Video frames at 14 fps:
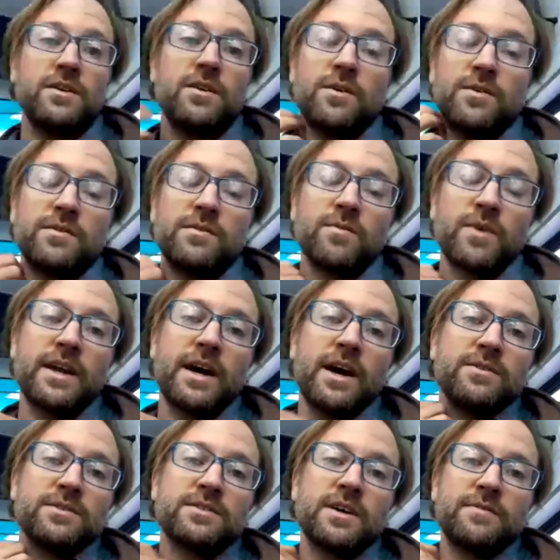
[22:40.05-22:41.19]
Right now
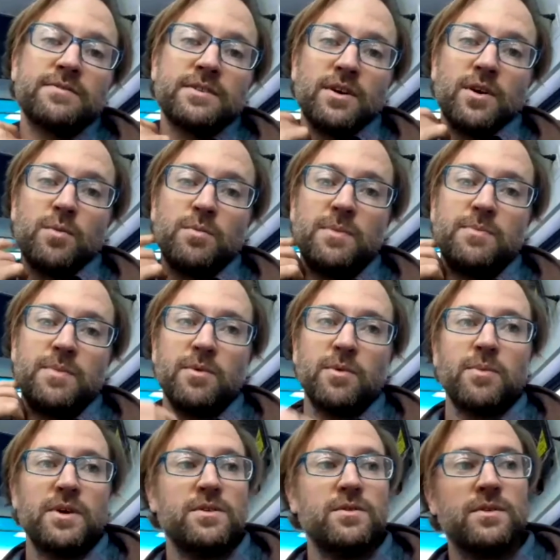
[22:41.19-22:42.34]
it's tough to go meet people,
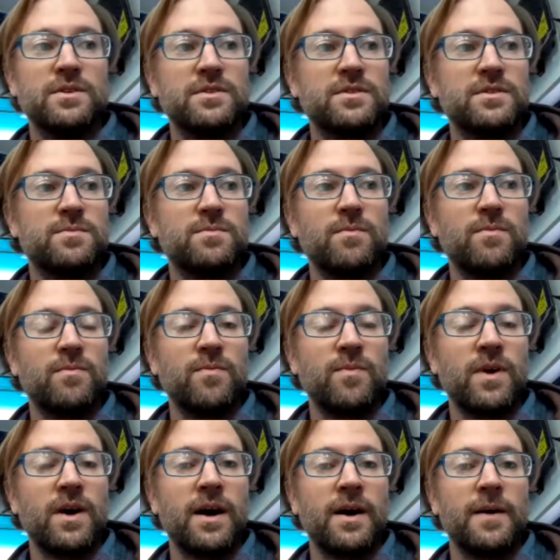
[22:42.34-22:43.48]
but you can just
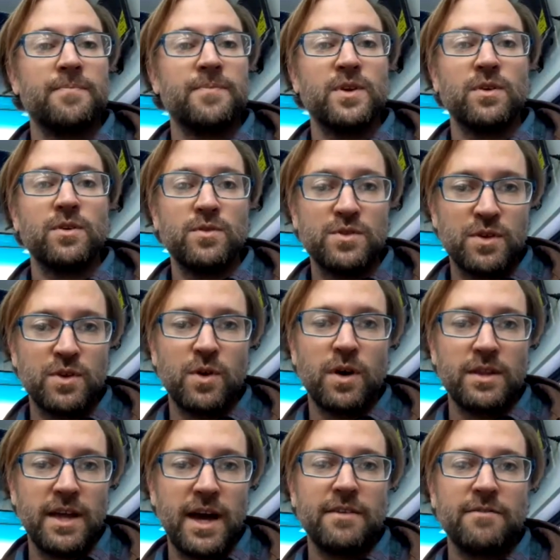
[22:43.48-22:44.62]
you can usually go
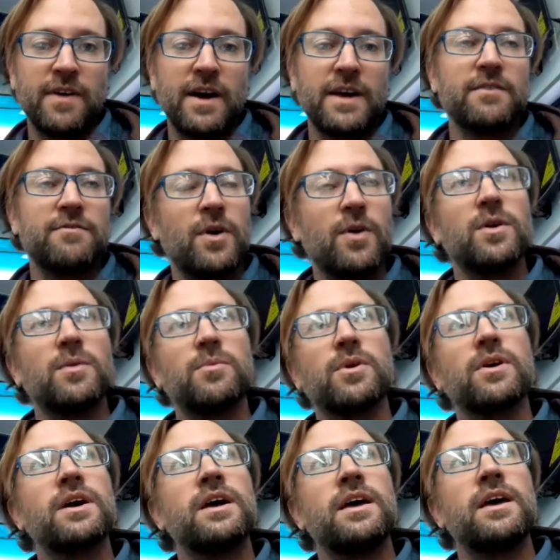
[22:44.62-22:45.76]
online and find a phone
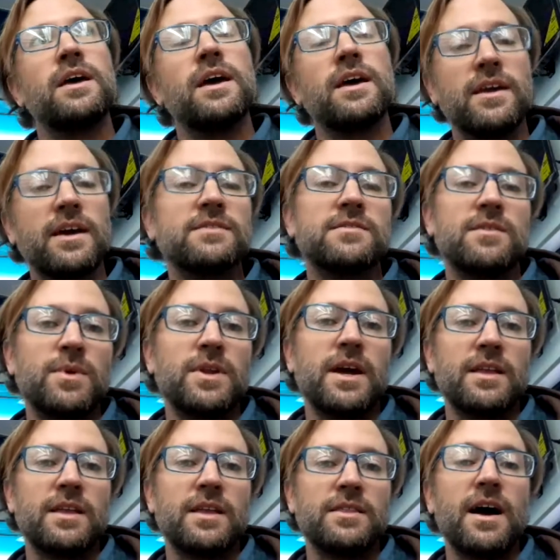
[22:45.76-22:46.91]
number and get somebody on
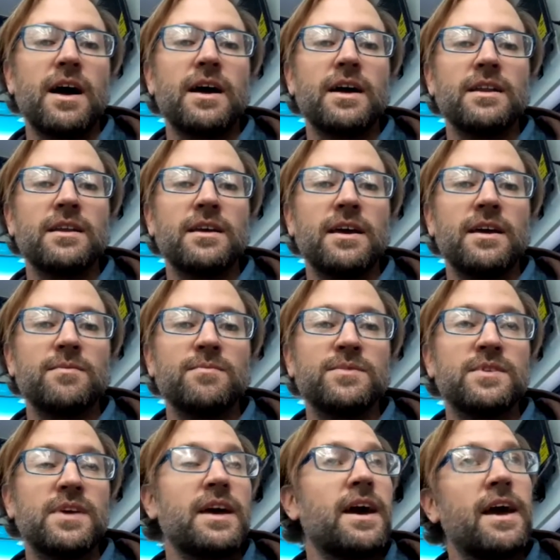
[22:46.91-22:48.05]
the line and
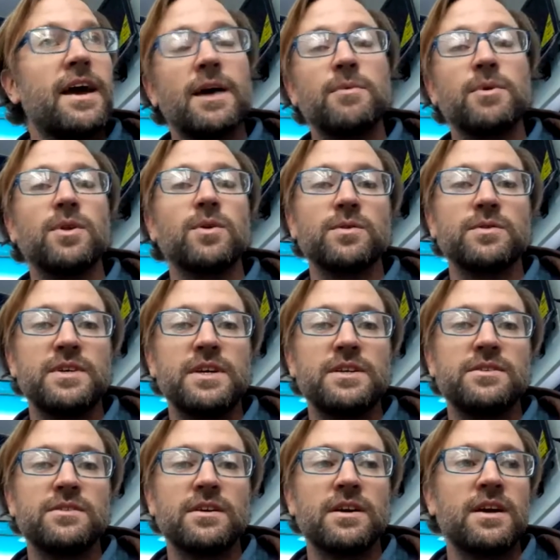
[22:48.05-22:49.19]
say, hey, I'm a local
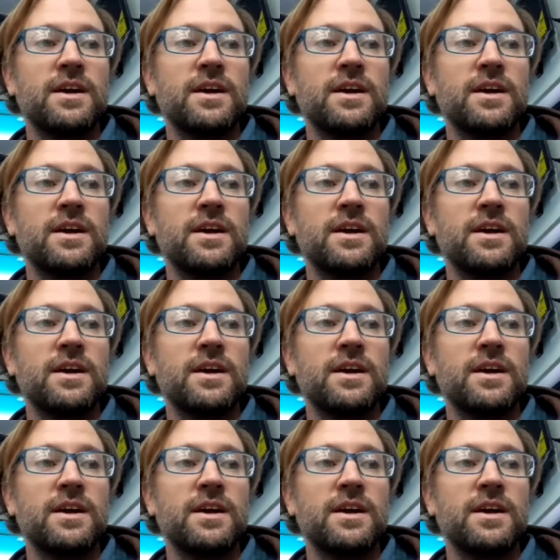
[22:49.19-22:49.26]
teacher.